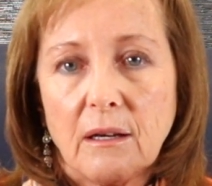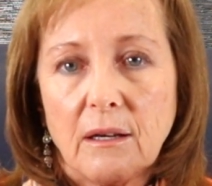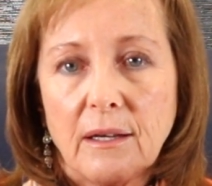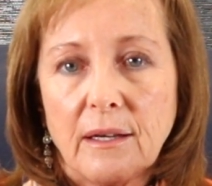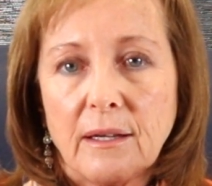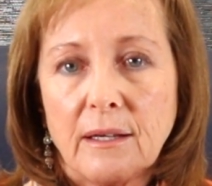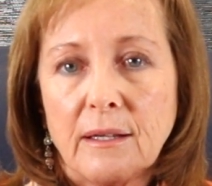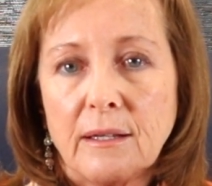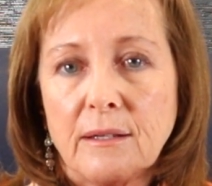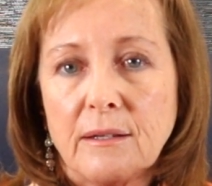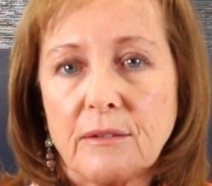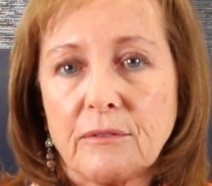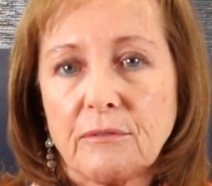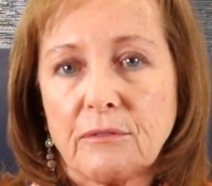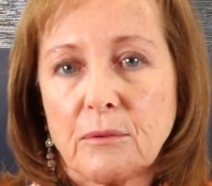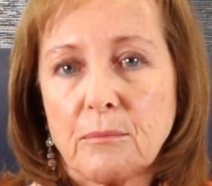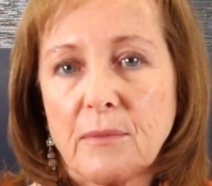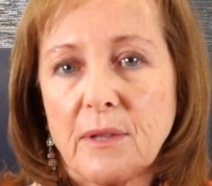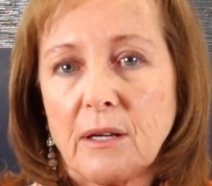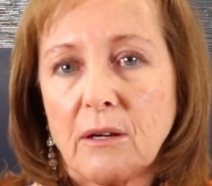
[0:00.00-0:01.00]
And
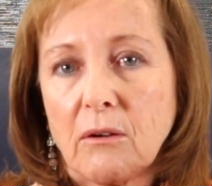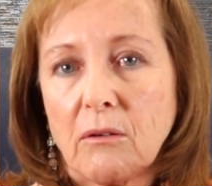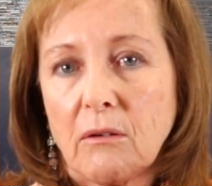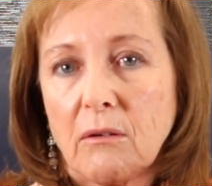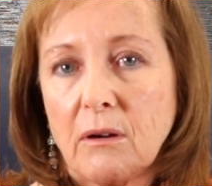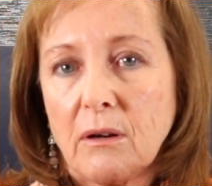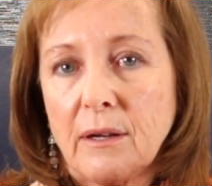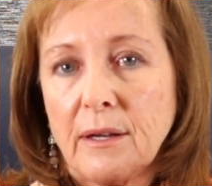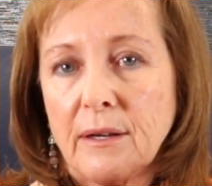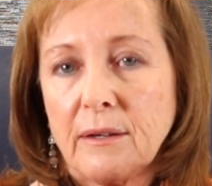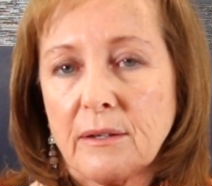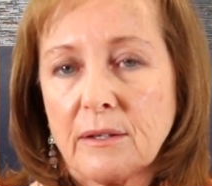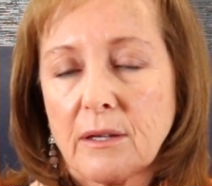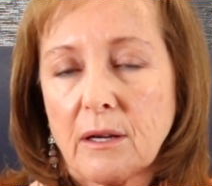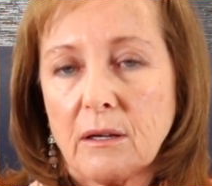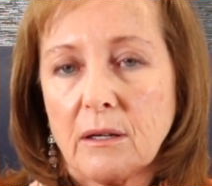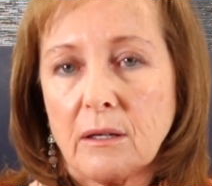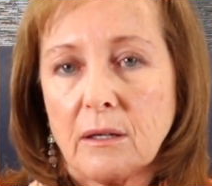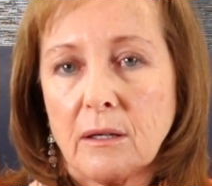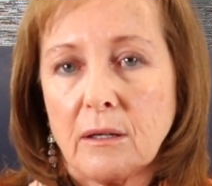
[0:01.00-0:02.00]
from there on,
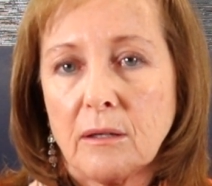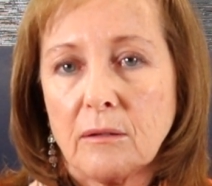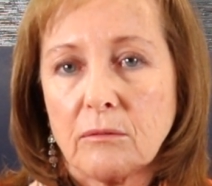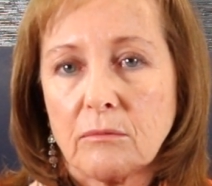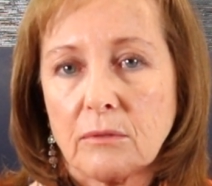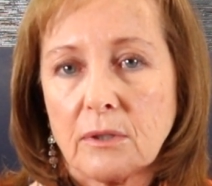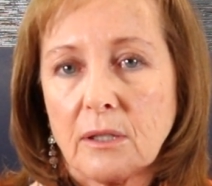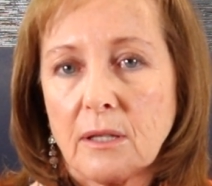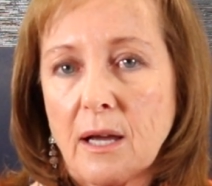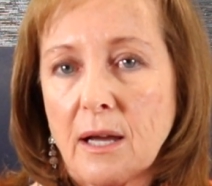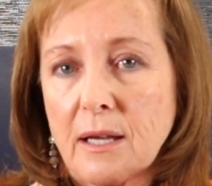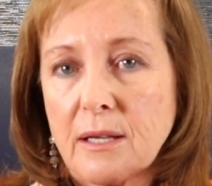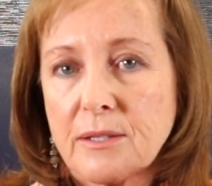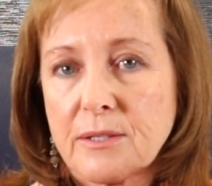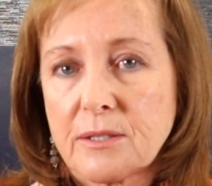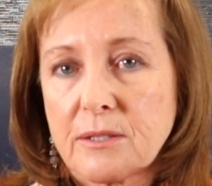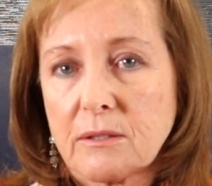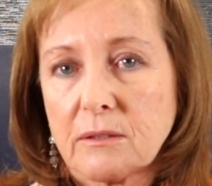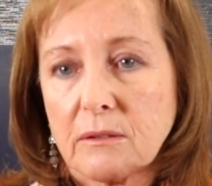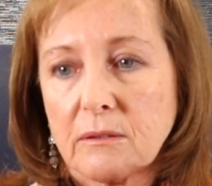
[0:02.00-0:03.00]

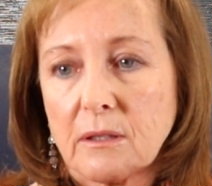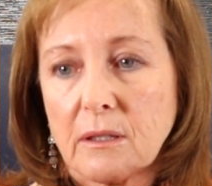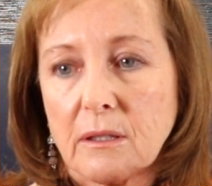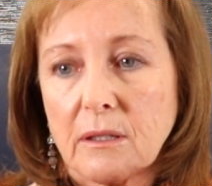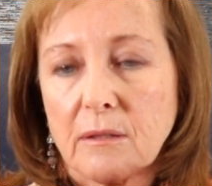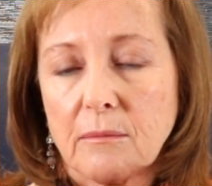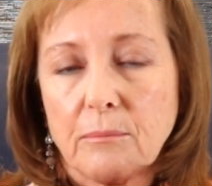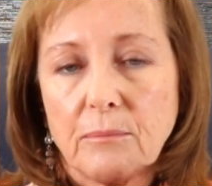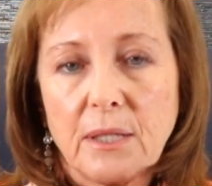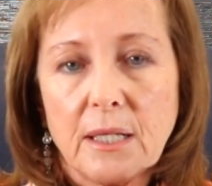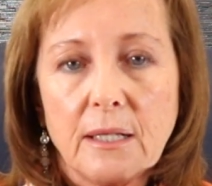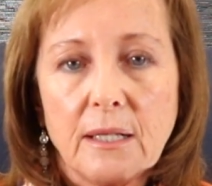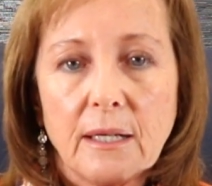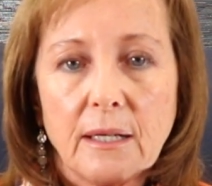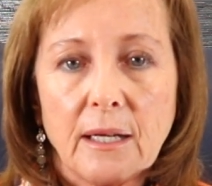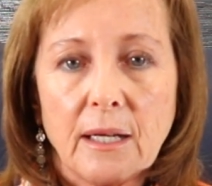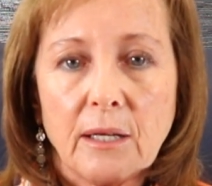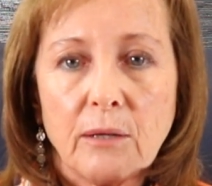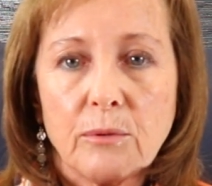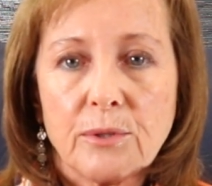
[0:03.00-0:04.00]
realized that
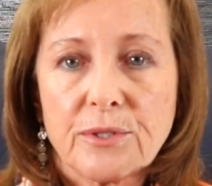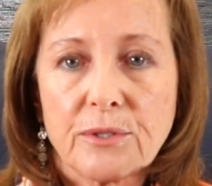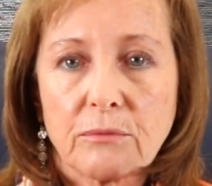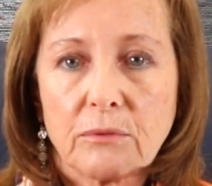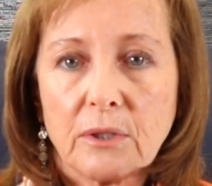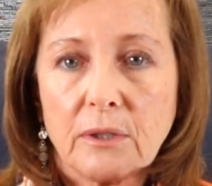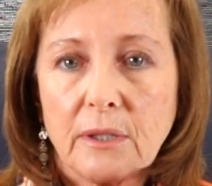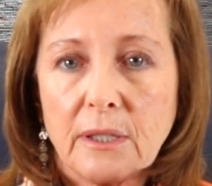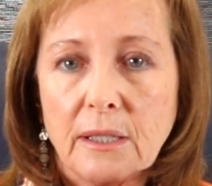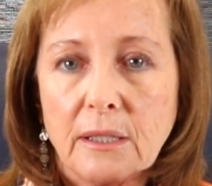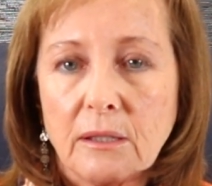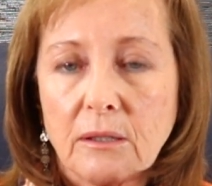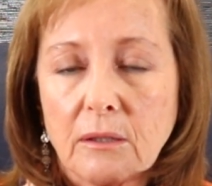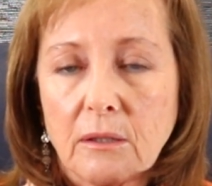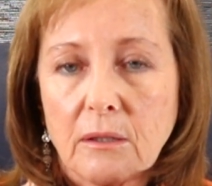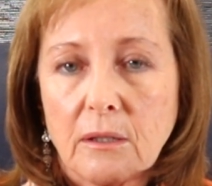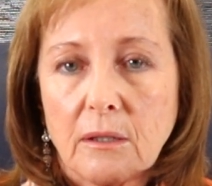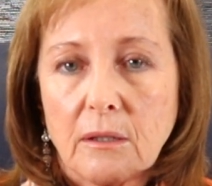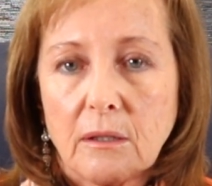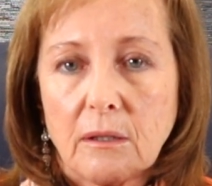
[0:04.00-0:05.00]
PDA was a really
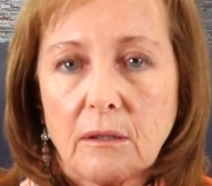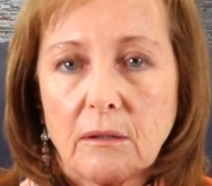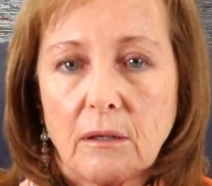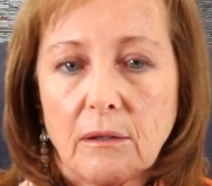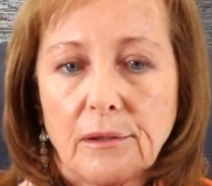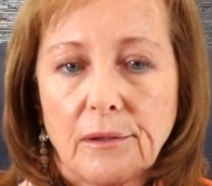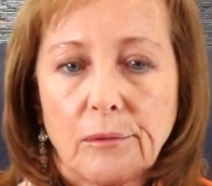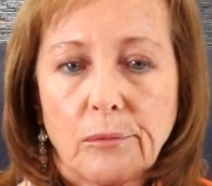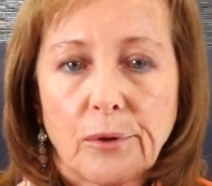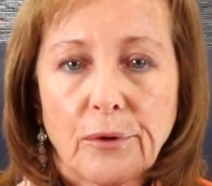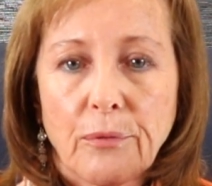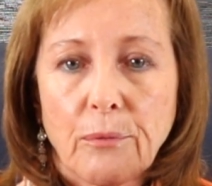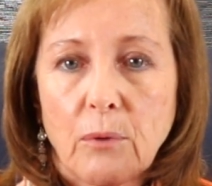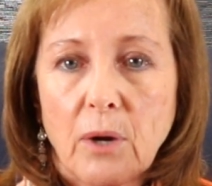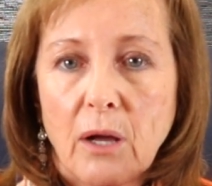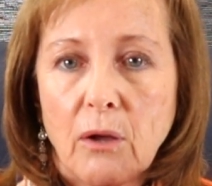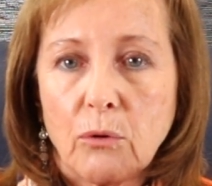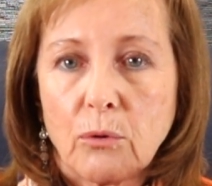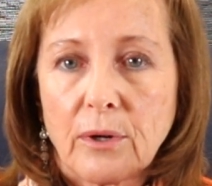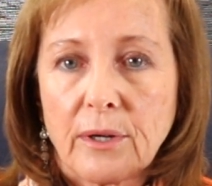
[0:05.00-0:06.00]

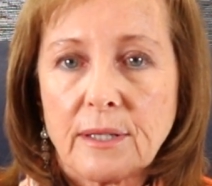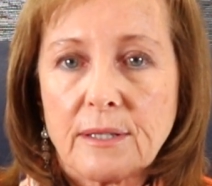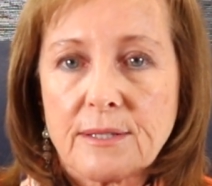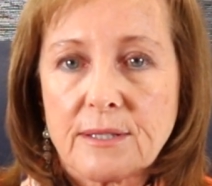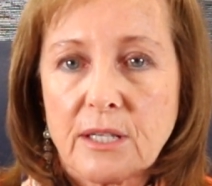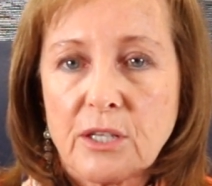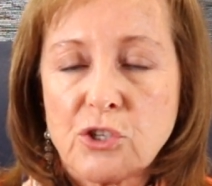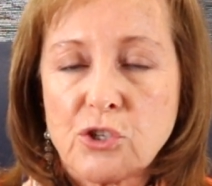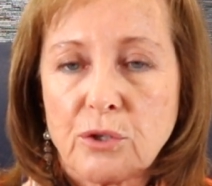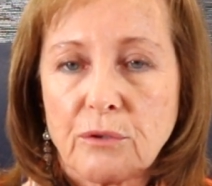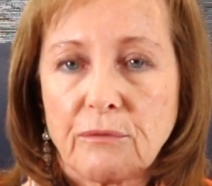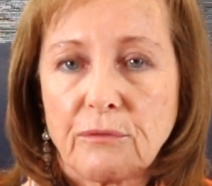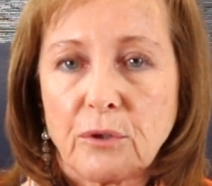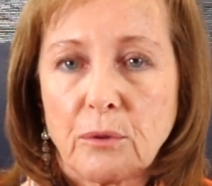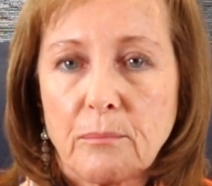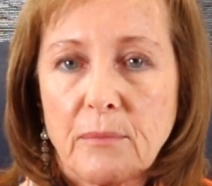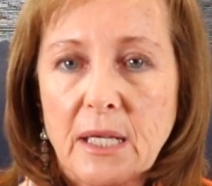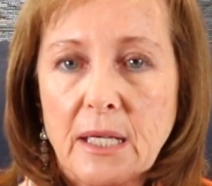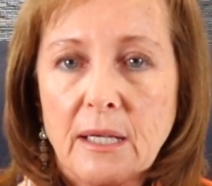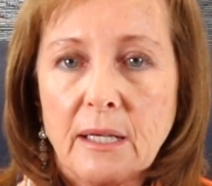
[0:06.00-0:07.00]
worthwhile organization for
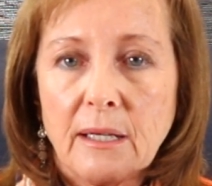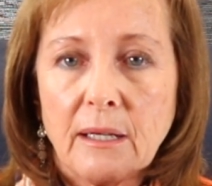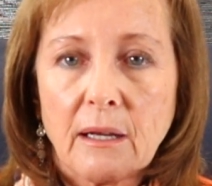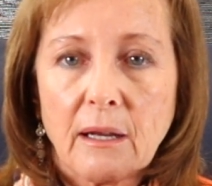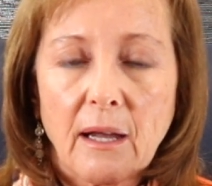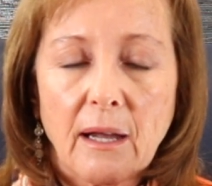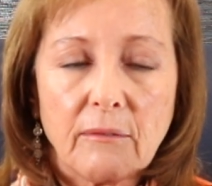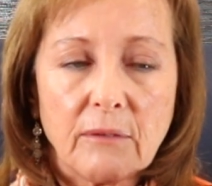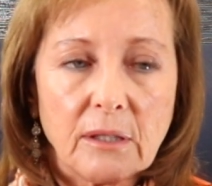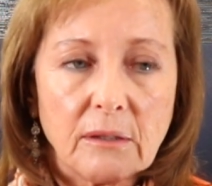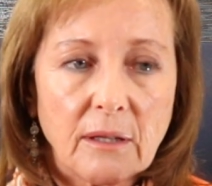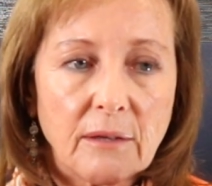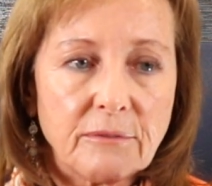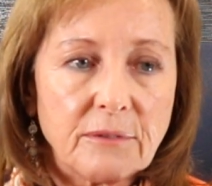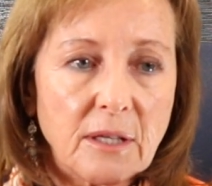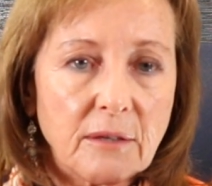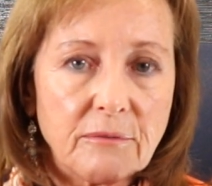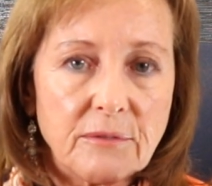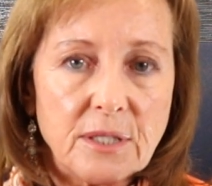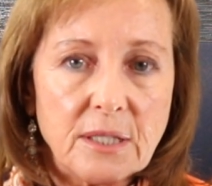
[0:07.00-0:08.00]
me, having left
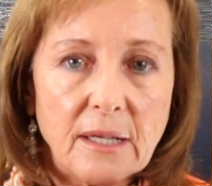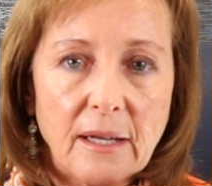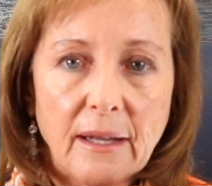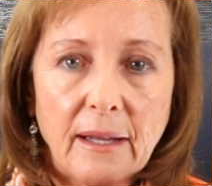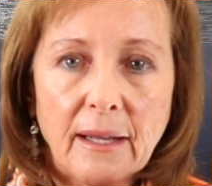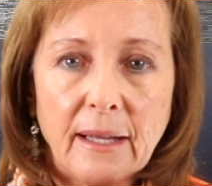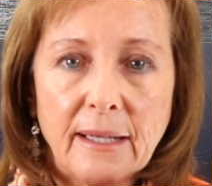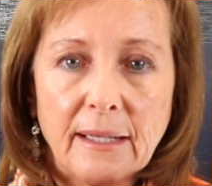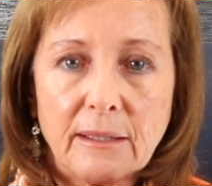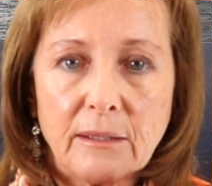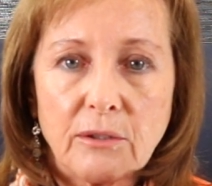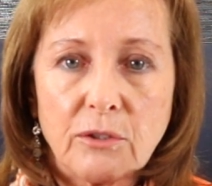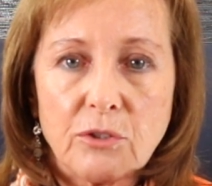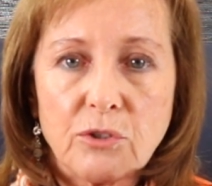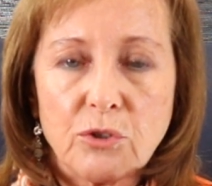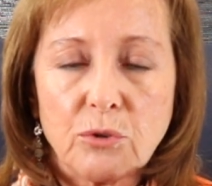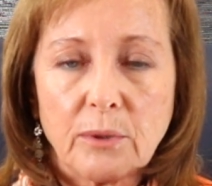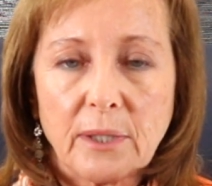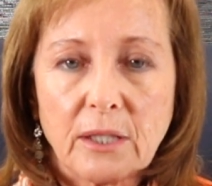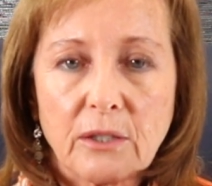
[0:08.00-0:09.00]
FDA and
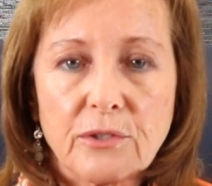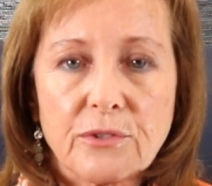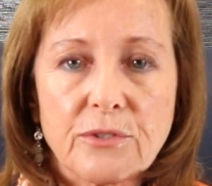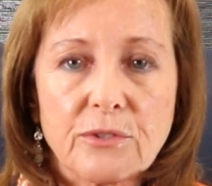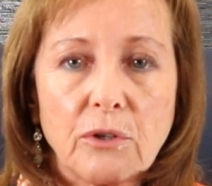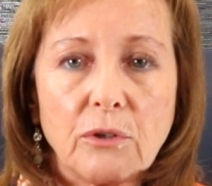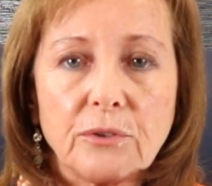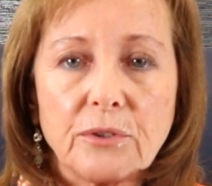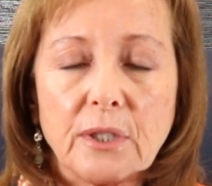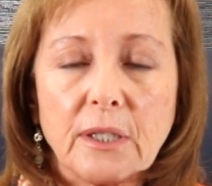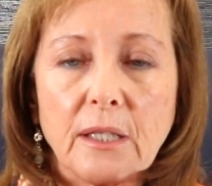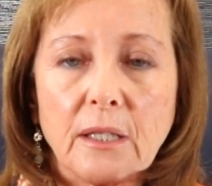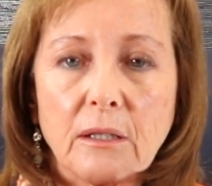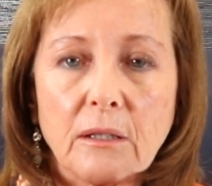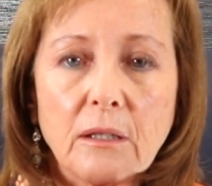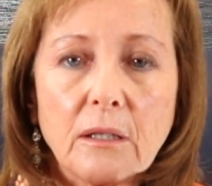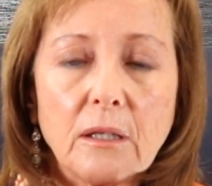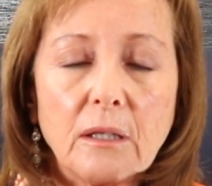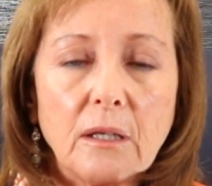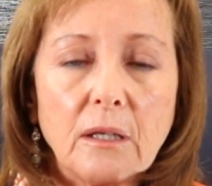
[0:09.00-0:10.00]
doing consulting.